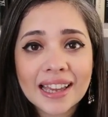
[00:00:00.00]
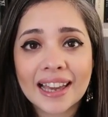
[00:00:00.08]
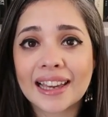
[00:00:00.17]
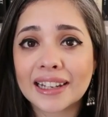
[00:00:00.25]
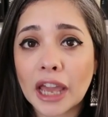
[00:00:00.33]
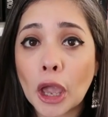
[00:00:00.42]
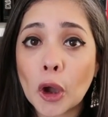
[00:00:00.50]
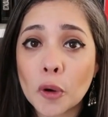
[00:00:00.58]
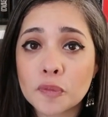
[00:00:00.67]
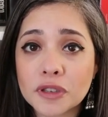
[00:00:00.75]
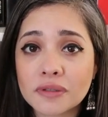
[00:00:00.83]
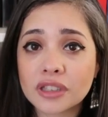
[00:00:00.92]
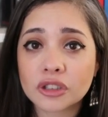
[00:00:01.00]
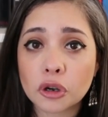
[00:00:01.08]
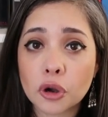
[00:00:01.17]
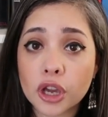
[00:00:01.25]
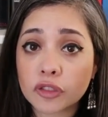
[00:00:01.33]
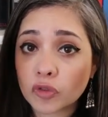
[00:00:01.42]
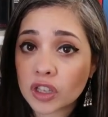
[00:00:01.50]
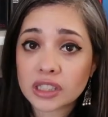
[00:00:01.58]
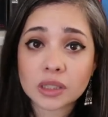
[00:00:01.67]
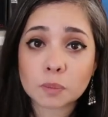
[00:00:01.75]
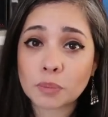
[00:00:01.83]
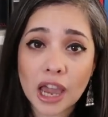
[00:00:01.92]
and I hope you enjoyed
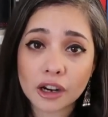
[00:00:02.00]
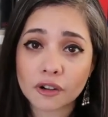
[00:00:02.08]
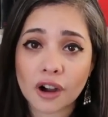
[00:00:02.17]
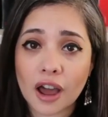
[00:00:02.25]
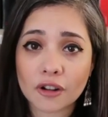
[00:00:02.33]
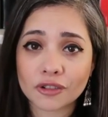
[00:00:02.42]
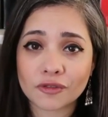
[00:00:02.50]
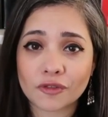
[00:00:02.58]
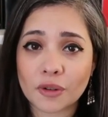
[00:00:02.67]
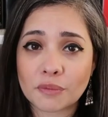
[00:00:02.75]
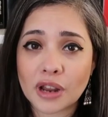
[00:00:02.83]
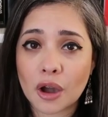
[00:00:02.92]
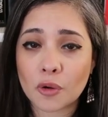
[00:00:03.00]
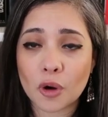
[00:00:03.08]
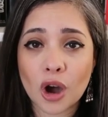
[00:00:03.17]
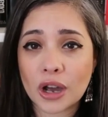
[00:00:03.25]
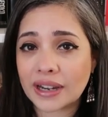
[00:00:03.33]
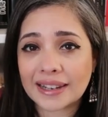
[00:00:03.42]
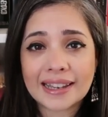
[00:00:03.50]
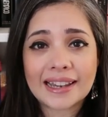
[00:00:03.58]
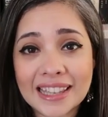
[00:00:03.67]
this background from now on.